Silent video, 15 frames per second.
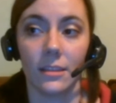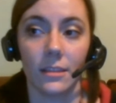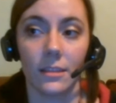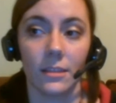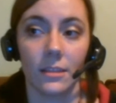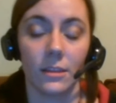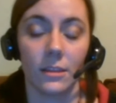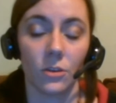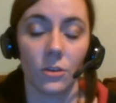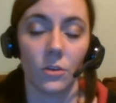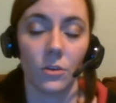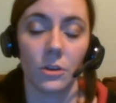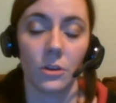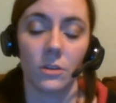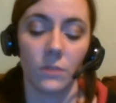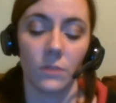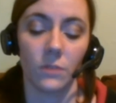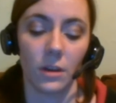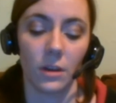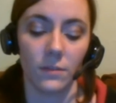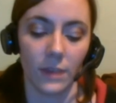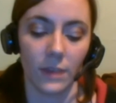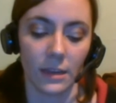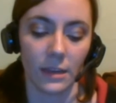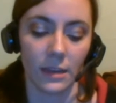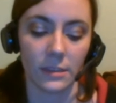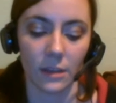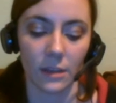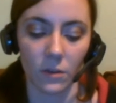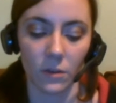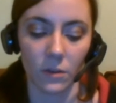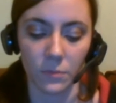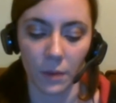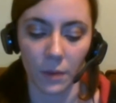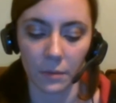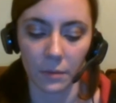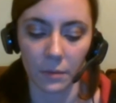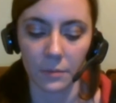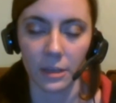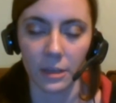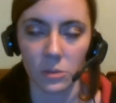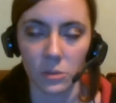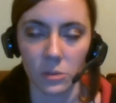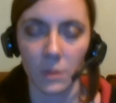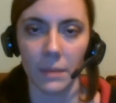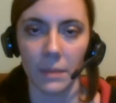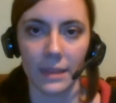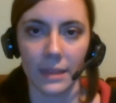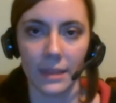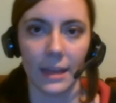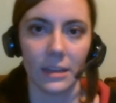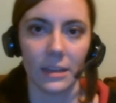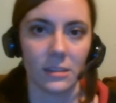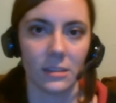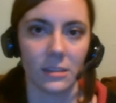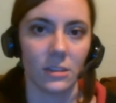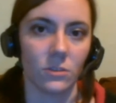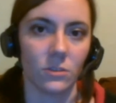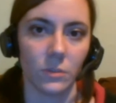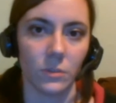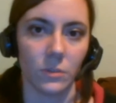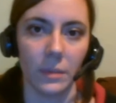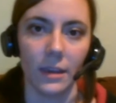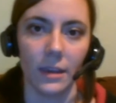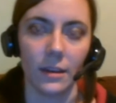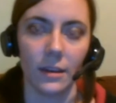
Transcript: the heroic Nefarian fight itself probably is what made that instance for me.